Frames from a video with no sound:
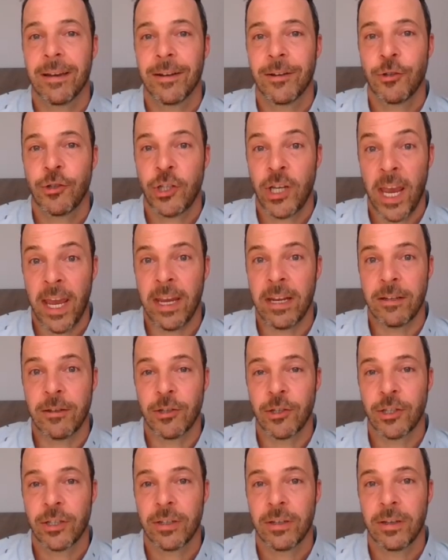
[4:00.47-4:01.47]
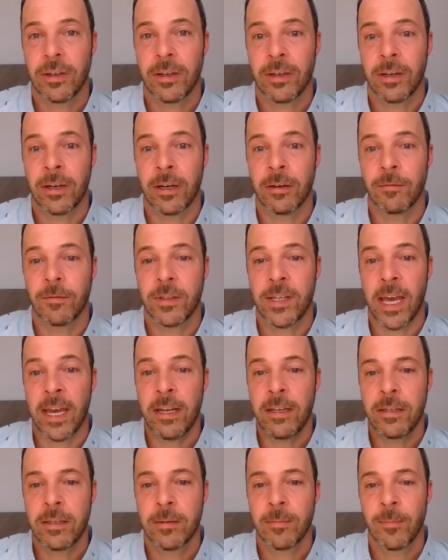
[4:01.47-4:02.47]
change of
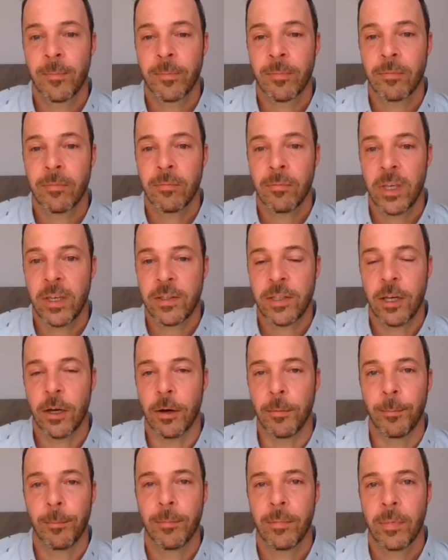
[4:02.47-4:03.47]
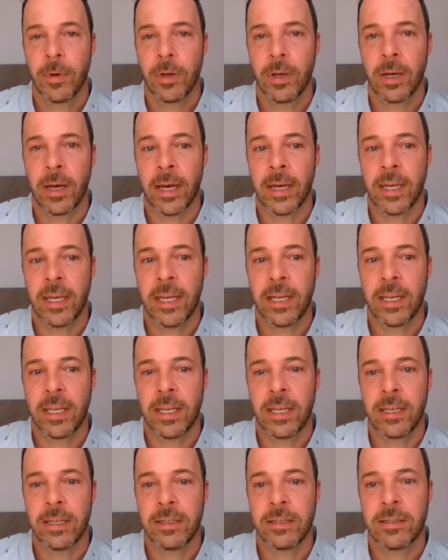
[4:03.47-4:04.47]
date is here. It
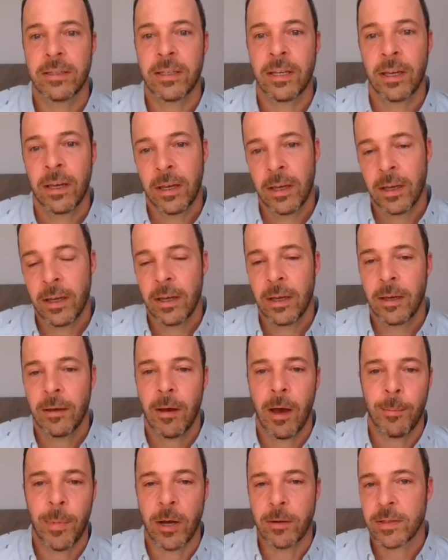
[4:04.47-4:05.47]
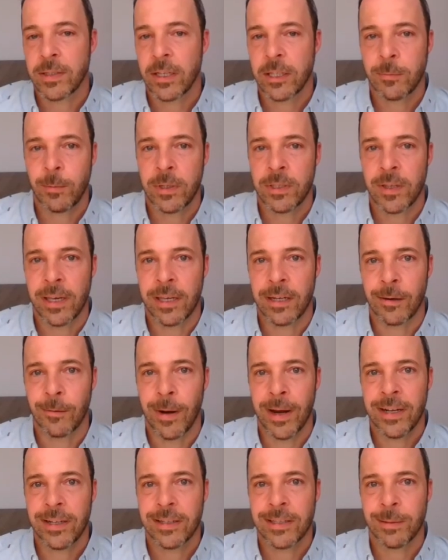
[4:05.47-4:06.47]
is about 6 weeks later,
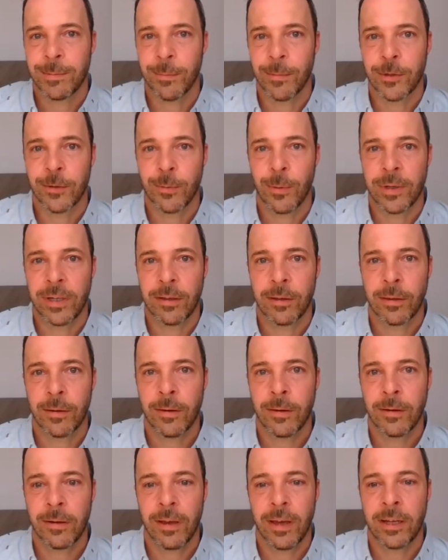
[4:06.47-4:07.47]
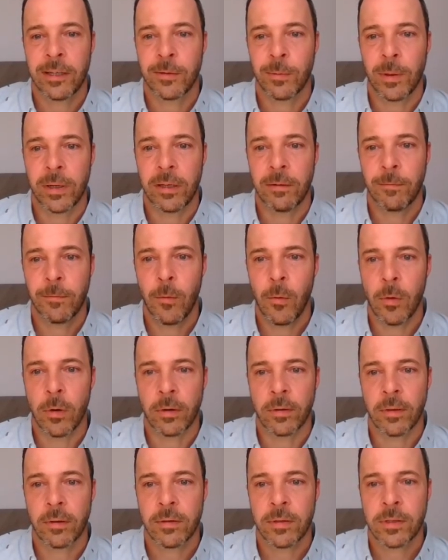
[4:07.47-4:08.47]
right? September 23rd and
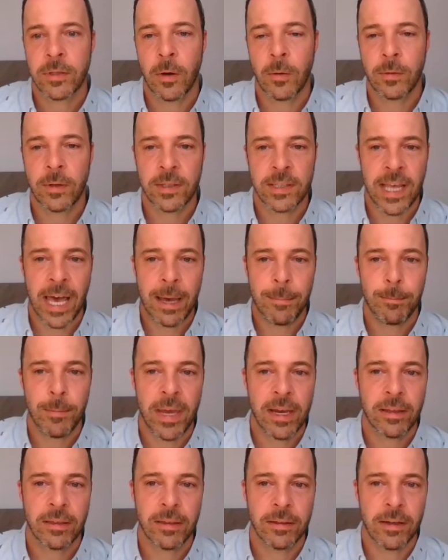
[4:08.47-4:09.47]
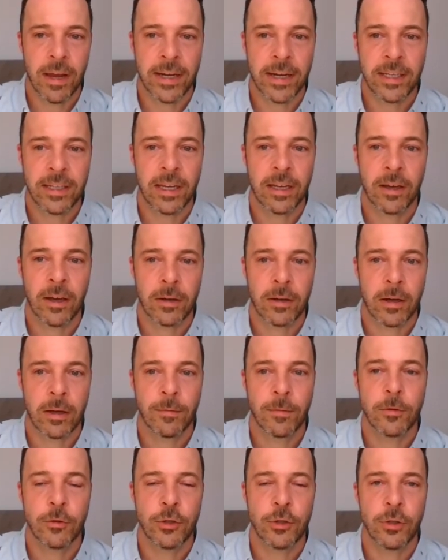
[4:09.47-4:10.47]
24th. So does that make the 90-day
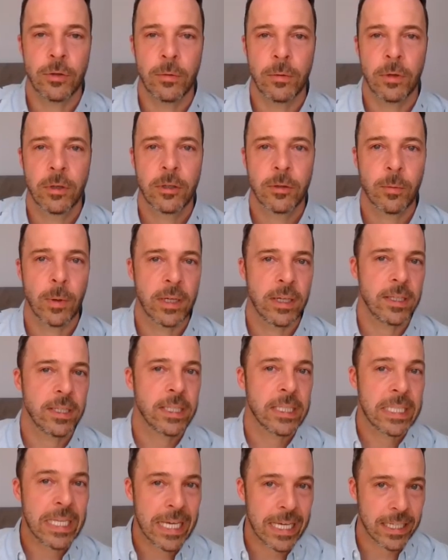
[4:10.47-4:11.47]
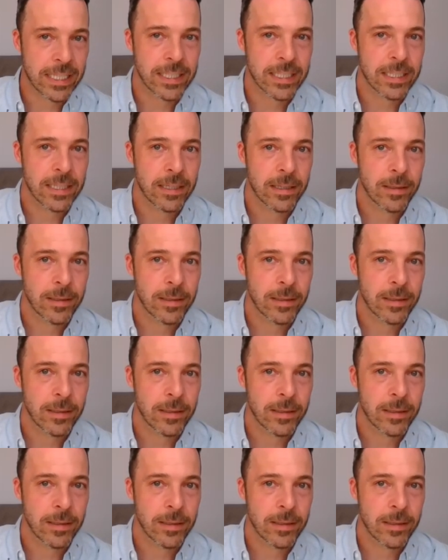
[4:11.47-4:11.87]
cutoff June 26th?